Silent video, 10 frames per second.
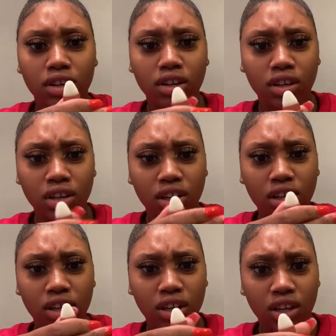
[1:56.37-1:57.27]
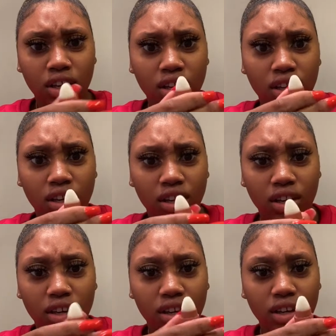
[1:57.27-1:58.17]

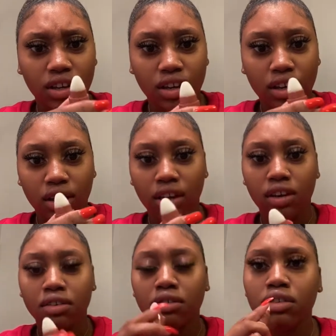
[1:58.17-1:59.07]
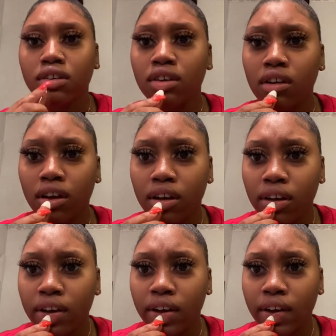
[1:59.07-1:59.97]

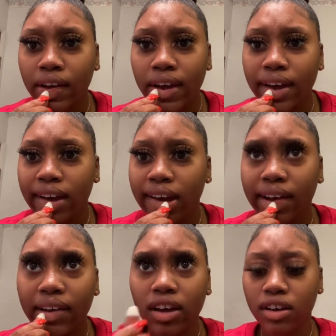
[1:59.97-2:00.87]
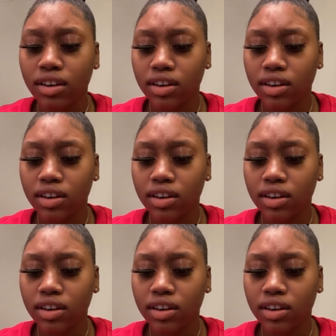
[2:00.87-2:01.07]
Nobody speaks.